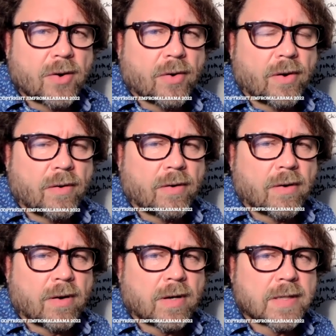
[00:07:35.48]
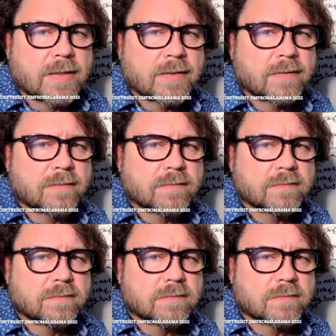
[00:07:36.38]
are
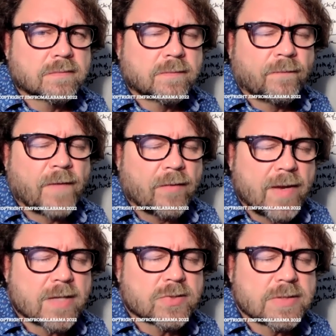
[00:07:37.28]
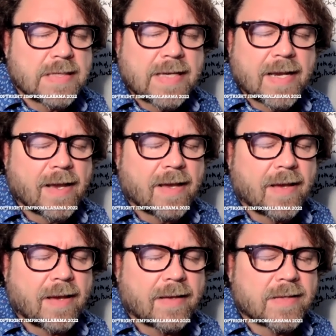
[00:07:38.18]
very interesting, and
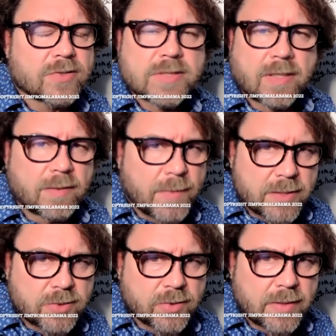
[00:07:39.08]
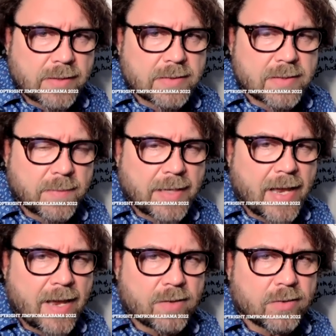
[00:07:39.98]
there's still a mystery to me
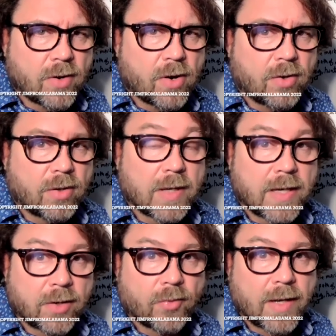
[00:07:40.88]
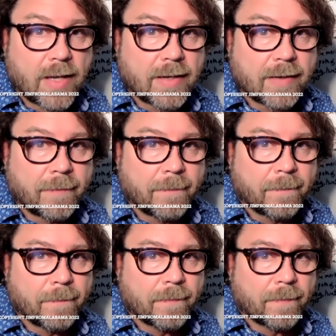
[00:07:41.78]
how they're all interrelated.
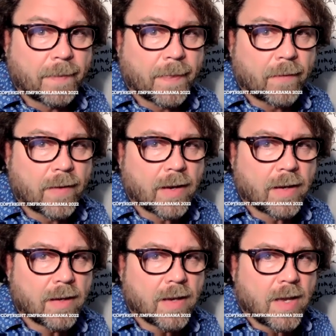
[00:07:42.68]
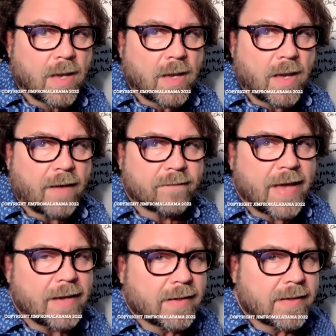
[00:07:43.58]
Okay, I've
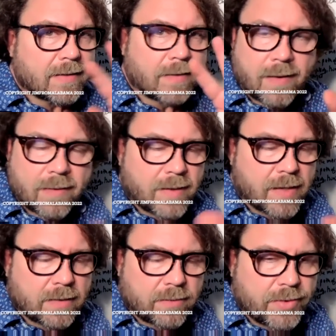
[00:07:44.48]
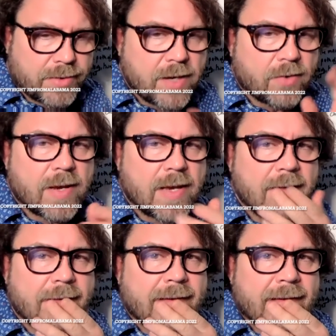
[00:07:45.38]
got like a little theory
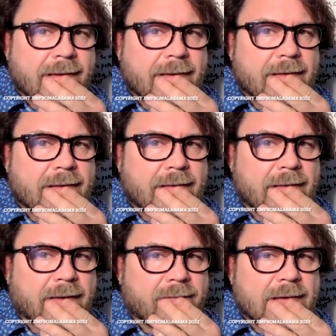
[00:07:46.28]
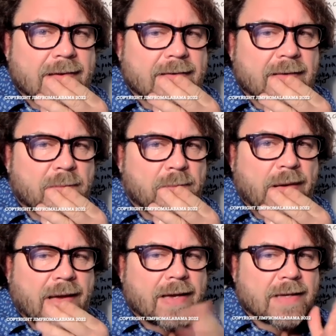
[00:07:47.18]
of it,
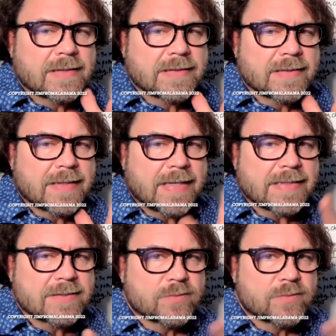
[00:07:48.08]
but it's